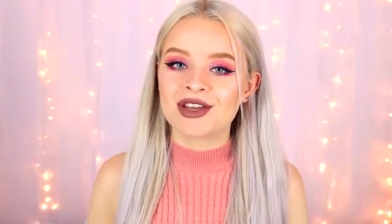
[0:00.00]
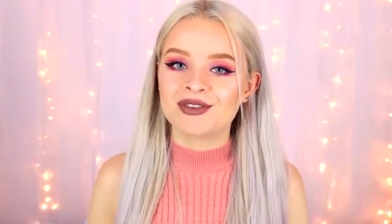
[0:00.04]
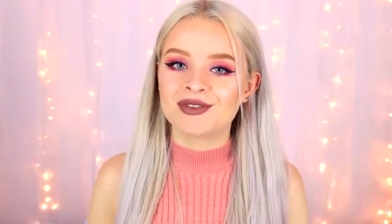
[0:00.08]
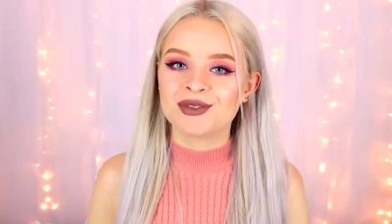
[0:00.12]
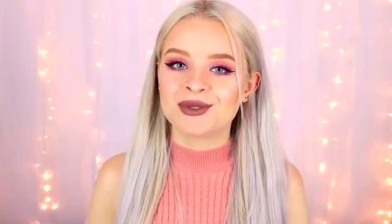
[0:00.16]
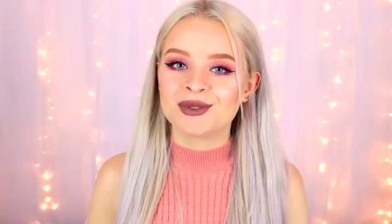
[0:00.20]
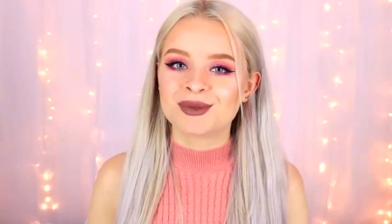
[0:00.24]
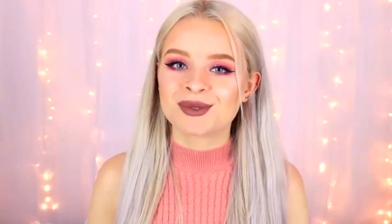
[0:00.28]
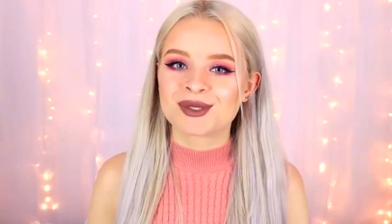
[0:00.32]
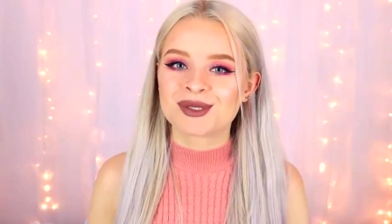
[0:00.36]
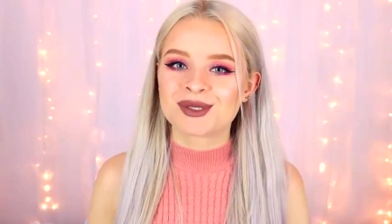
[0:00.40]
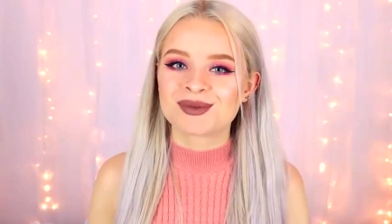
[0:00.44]
it
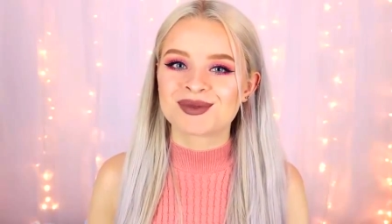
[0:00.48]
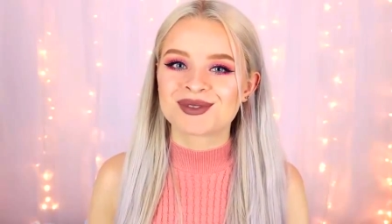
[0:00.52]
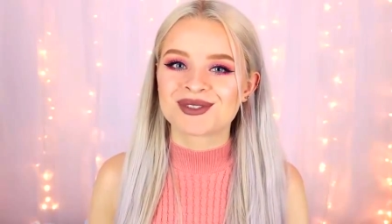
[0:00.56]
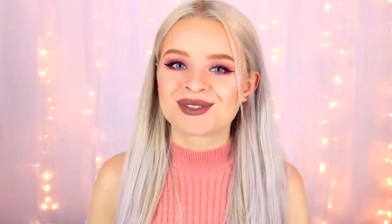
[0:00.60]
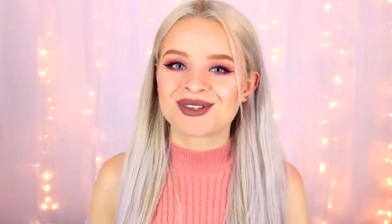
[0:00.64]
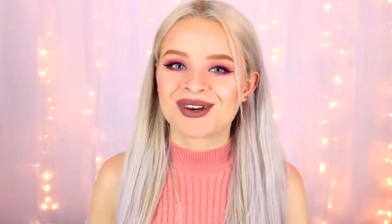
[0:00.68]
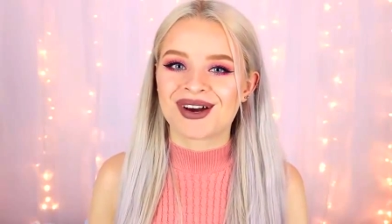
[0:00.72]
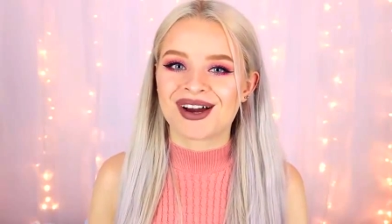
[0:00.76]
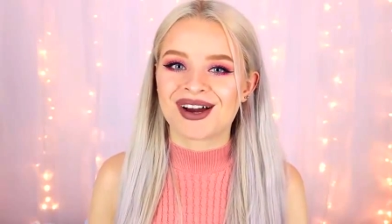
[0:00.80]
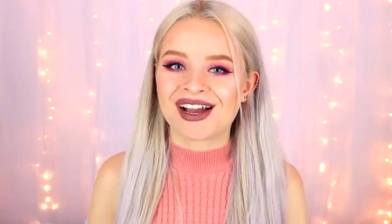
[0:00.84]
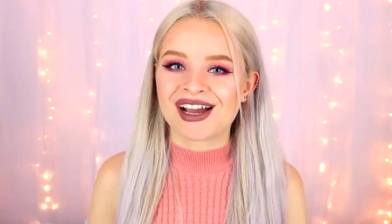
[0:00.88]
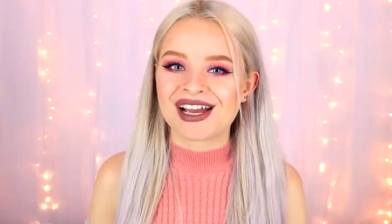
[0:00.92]
if you would
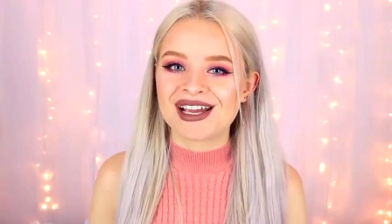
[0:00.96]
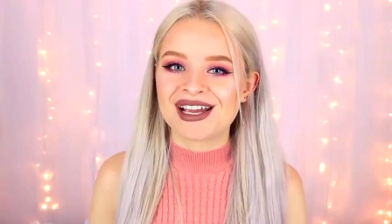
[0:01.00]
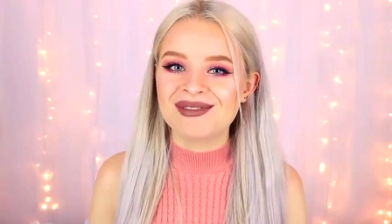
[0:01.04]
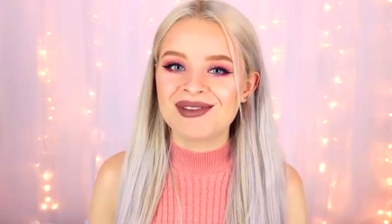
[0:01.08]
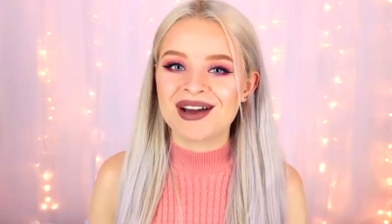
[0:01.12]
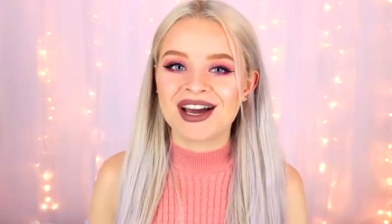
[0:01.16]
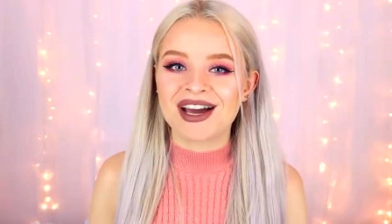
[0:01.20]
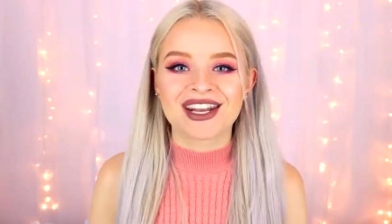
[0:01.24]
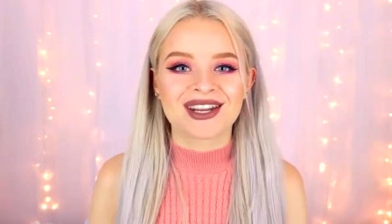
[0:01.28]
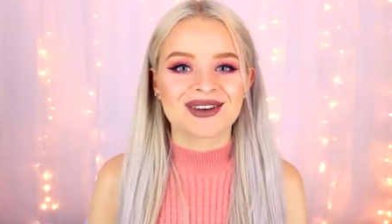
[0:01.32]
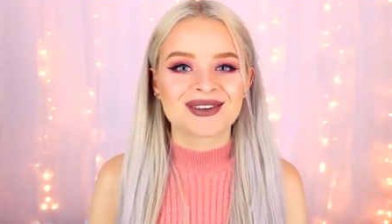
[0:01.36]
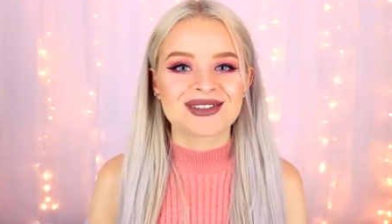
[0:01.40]

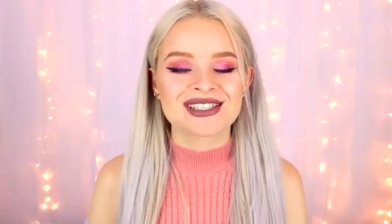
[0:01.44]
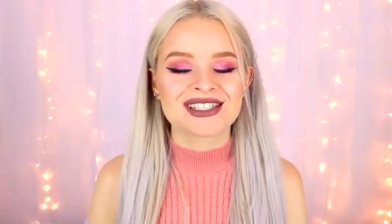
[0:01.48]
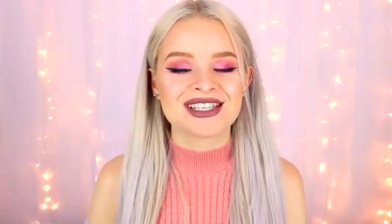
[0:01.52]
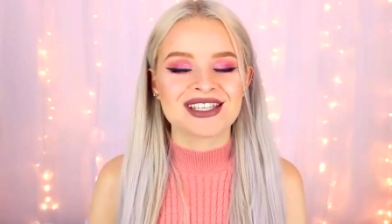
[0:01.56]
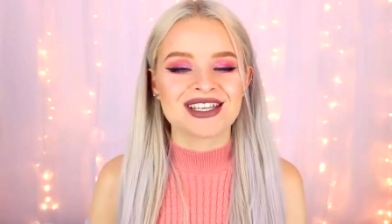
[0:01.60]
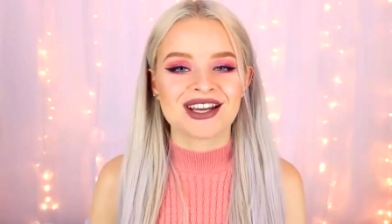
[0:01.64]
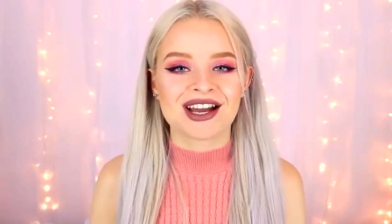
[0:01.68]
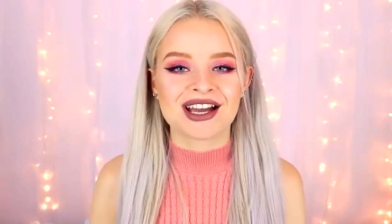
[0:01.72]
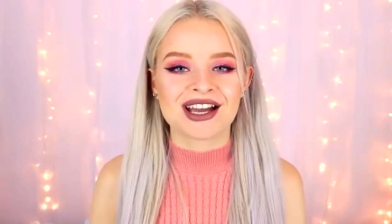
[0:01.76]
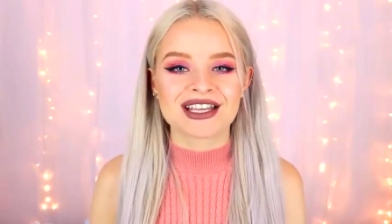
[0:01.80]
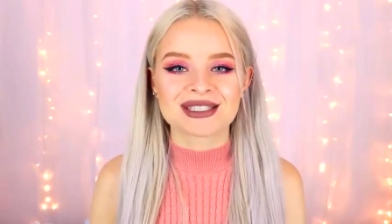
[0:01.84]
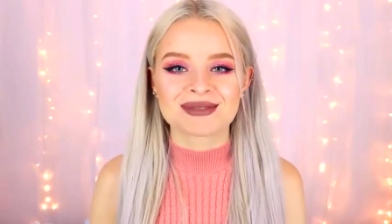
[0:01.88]
subscribe and I will
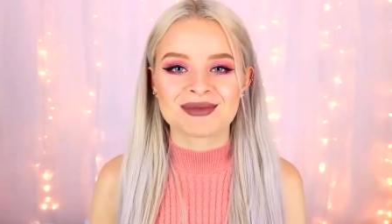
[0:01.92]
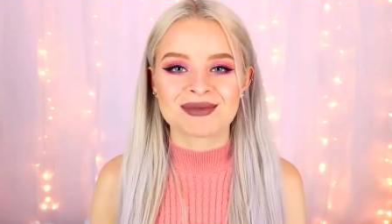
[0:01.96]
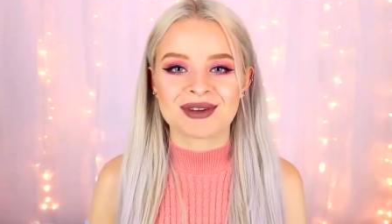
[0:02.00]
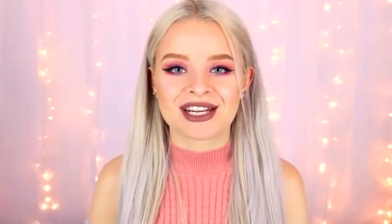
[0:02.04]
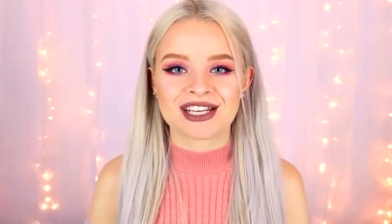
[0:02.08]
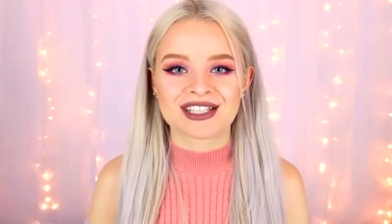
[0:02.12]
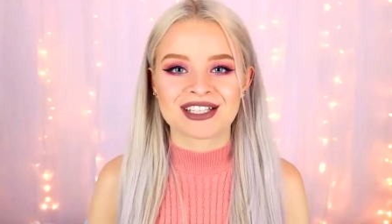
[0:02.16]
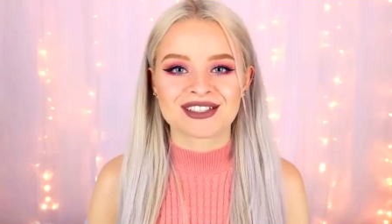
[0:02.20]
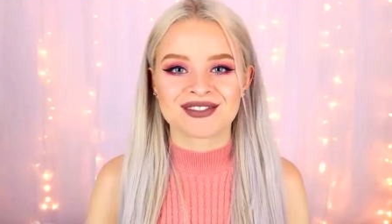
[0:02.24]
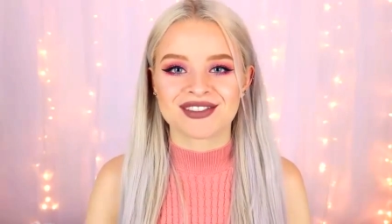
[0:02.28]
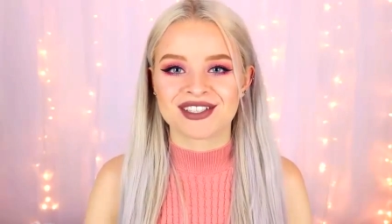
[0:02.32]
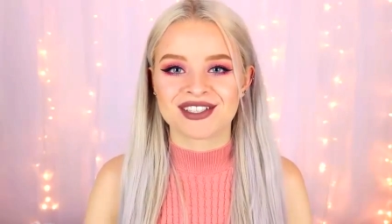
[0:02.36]
see you guys in my
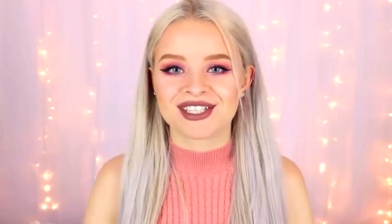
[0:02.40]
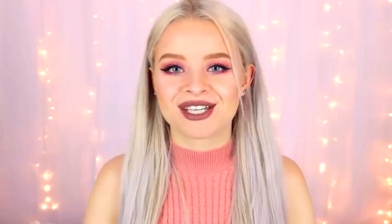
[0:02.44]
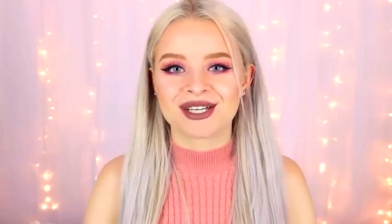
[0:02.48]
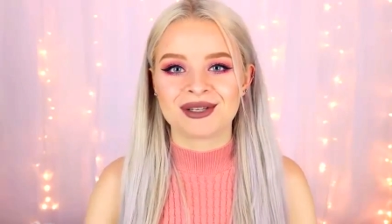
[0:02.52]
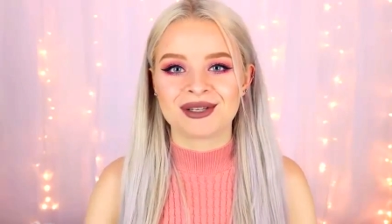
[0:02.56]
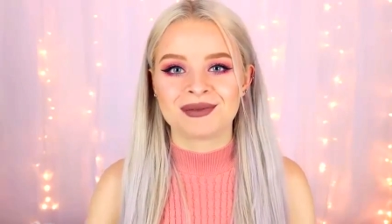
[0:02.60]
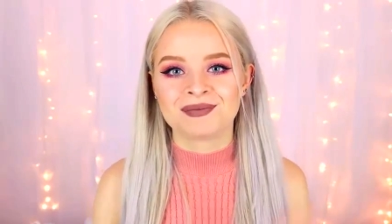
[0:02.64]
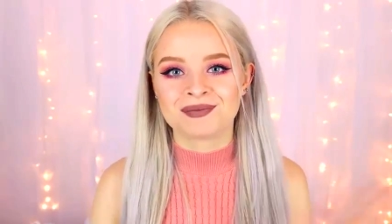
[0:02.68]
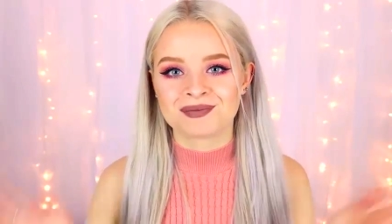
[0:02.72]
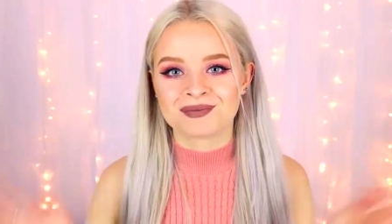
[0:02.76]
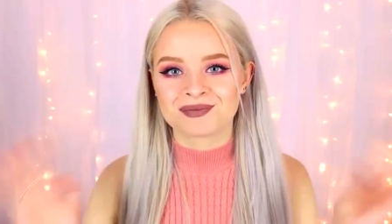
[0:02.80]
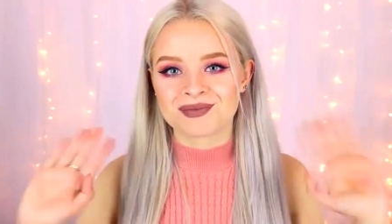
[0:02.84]
next
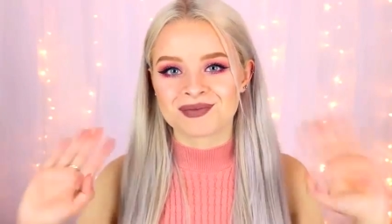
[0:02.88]
video.